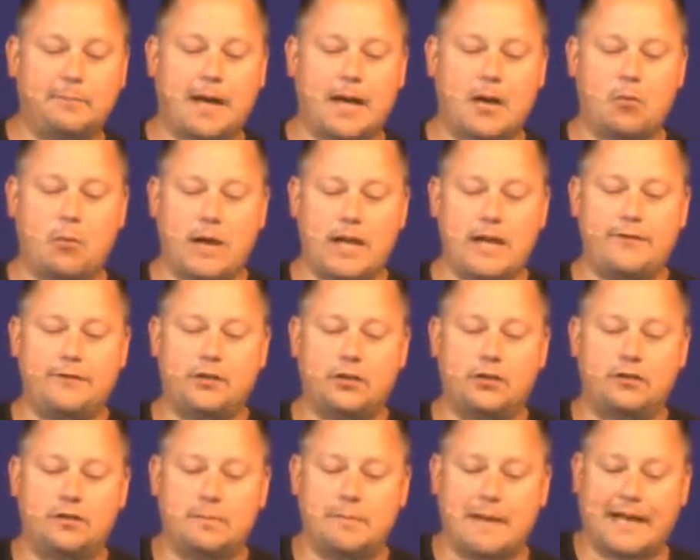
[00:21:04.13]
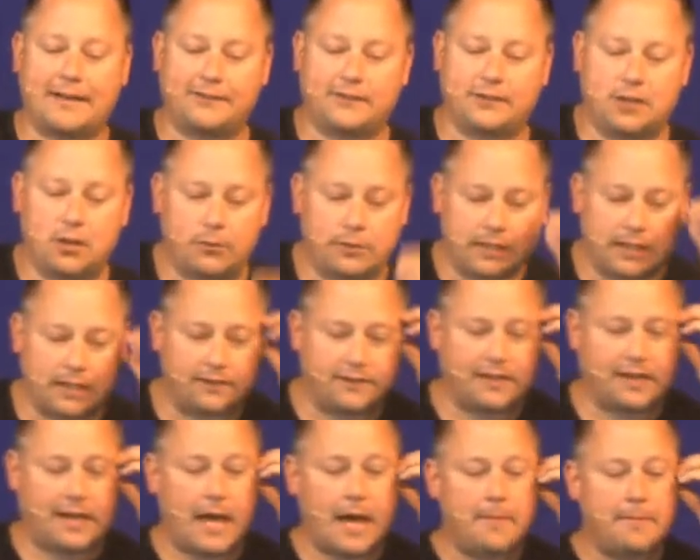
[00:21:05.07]
way of you to Macedonia, to
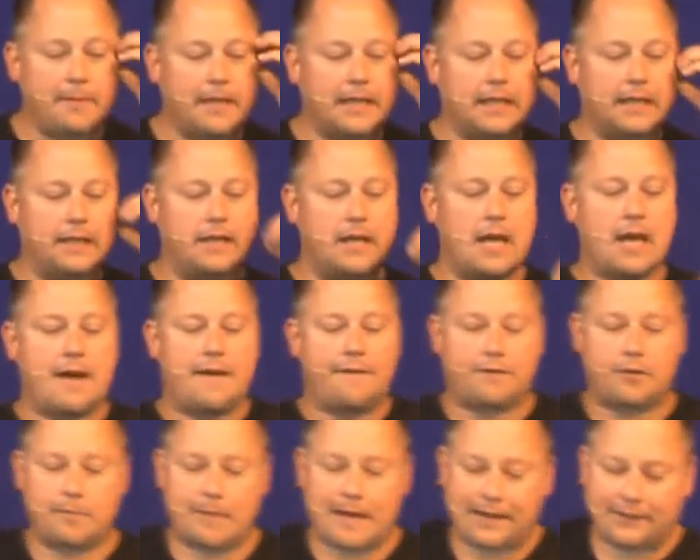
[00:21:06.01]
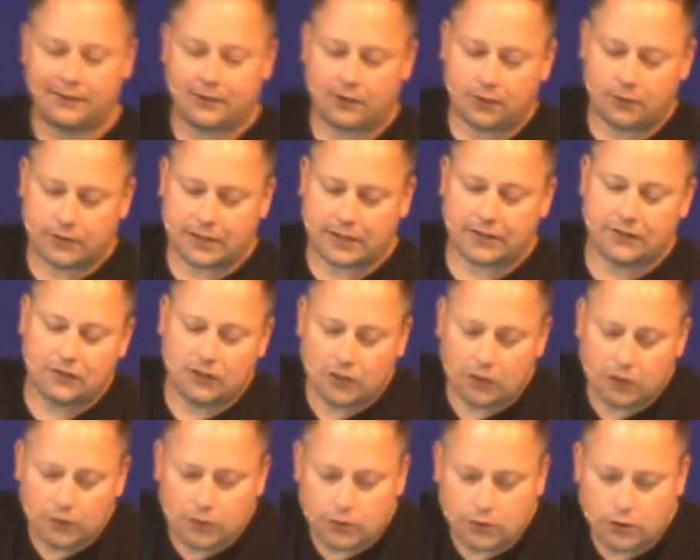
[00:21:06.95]
come again from Macedonia
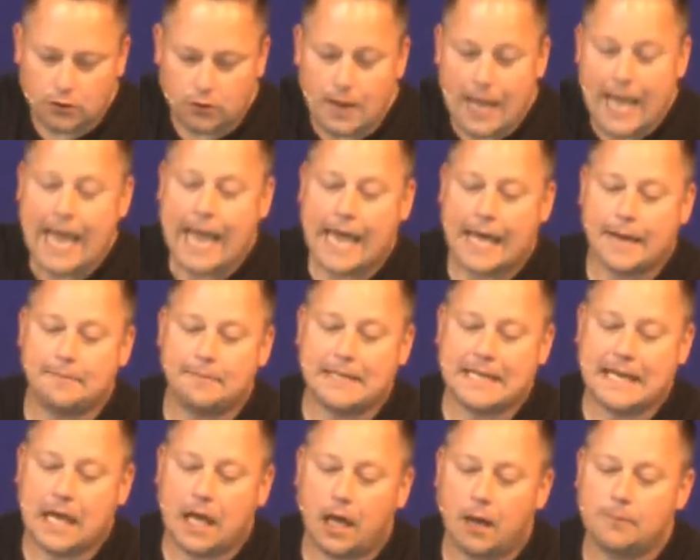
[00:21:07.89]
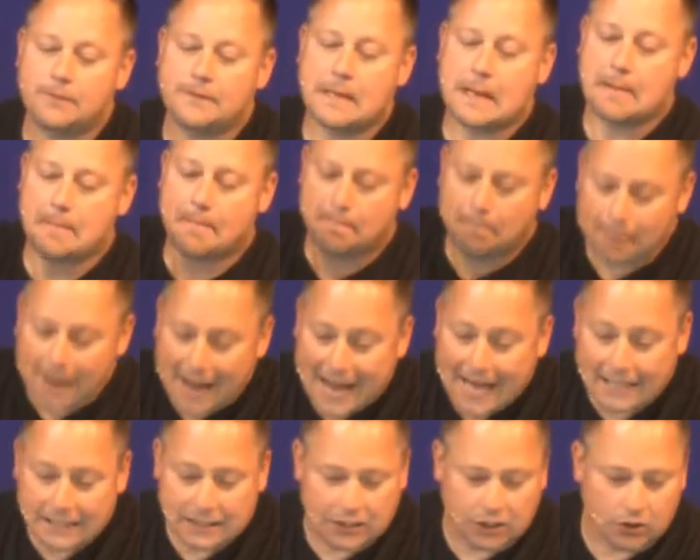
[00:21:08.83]
to you and be helped by
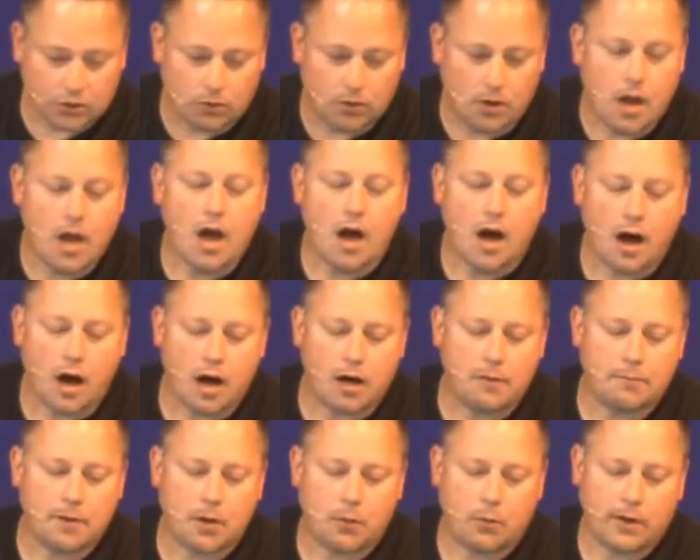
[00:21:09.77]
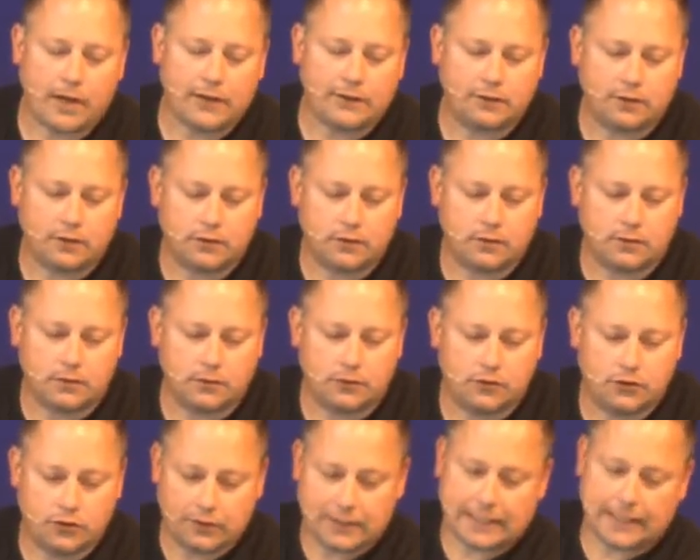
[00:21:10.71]
you on my way to
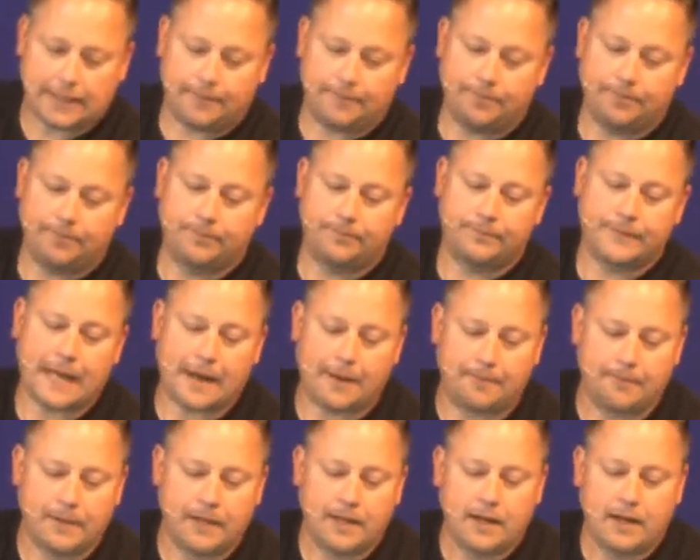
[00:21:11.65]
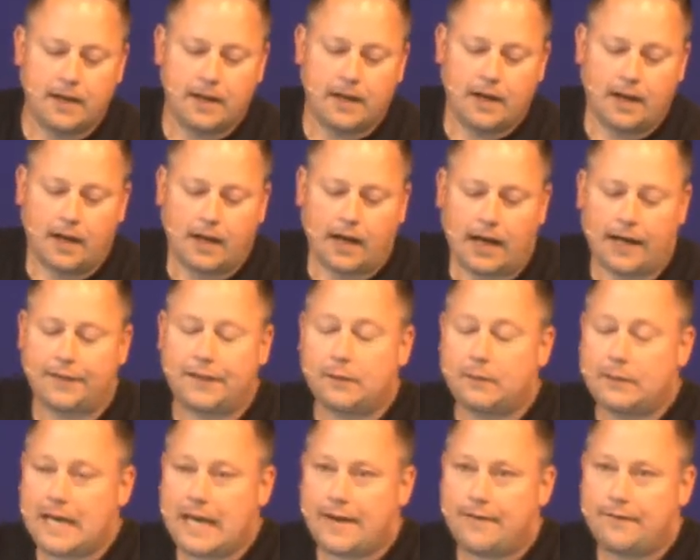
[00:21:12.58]
Judea. Now, I think
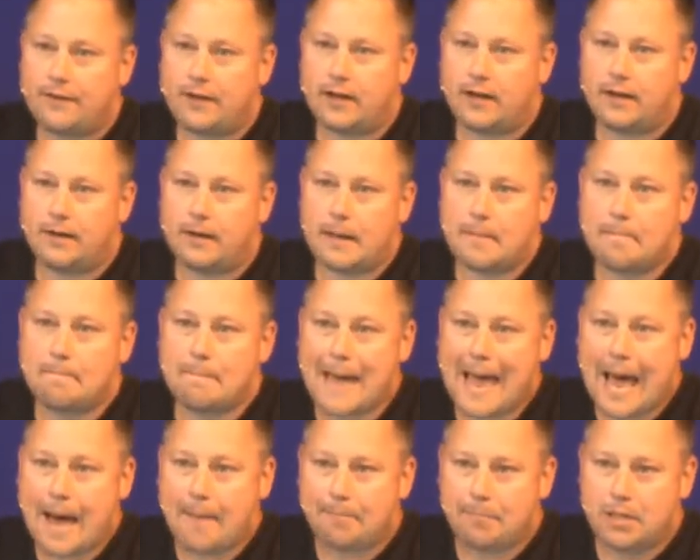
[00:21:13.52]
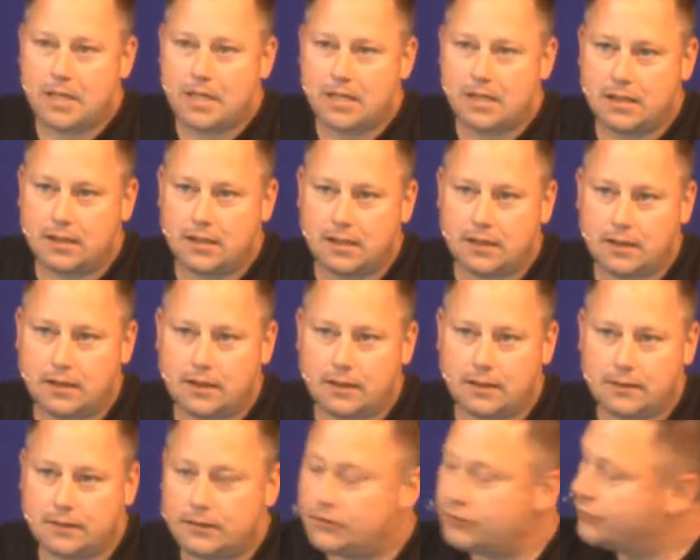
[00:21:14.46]
we have uh, a map uh,
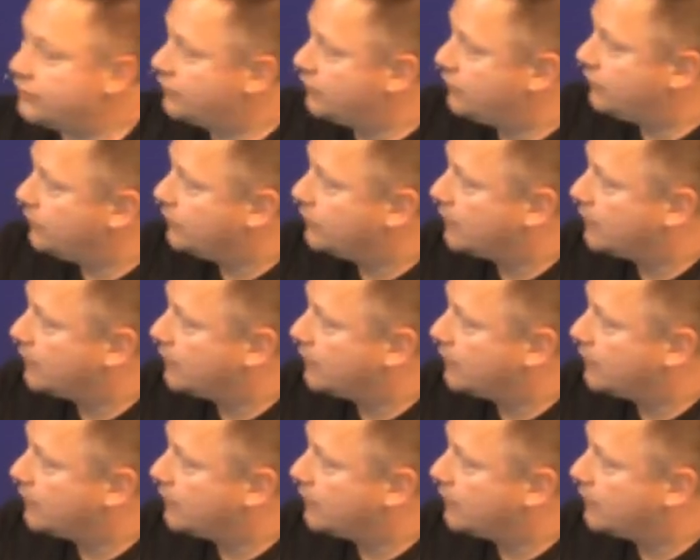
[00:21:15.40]
or two to